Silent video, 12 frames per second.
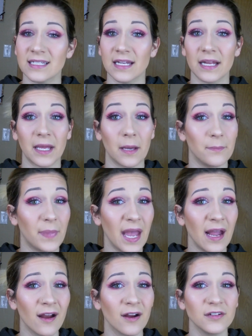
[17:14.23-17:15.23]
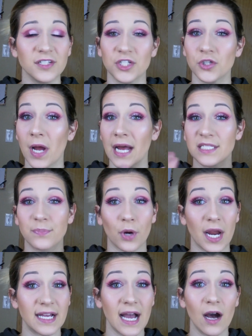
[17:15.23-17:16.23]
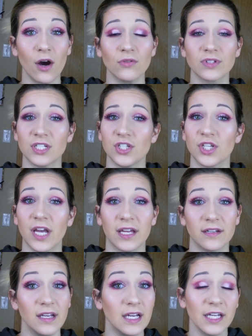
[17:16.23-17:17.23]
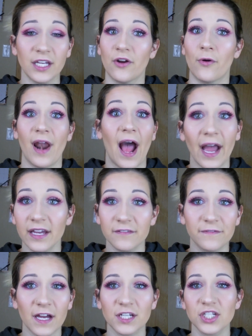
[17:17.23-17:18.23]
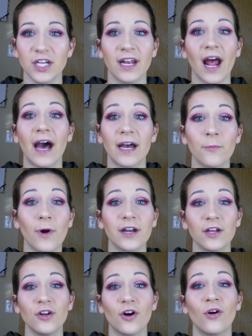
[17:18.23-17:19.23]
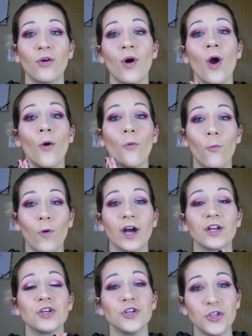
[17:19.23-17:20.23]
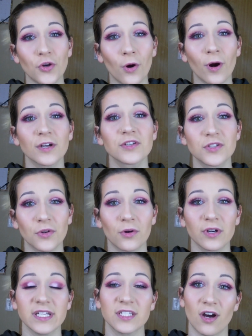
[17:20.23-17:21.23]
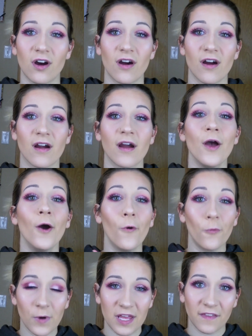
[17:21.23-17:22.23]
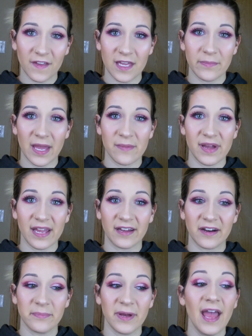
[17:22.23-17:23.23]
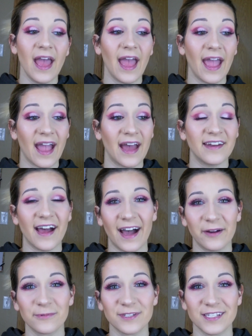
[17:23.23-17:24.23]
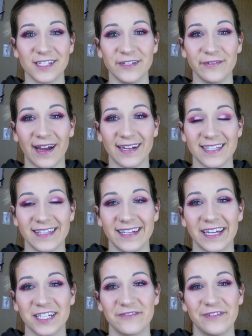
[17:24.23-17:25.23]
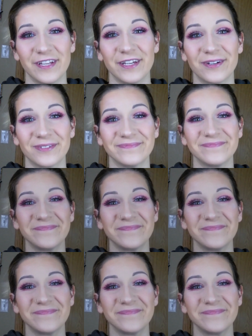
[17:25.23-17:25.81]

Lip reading: Did it compare? Did you guys break out? Did you get, you know, an eye infection? I want to know what your stories are with eBay makeup. And I will see you guys in the next video.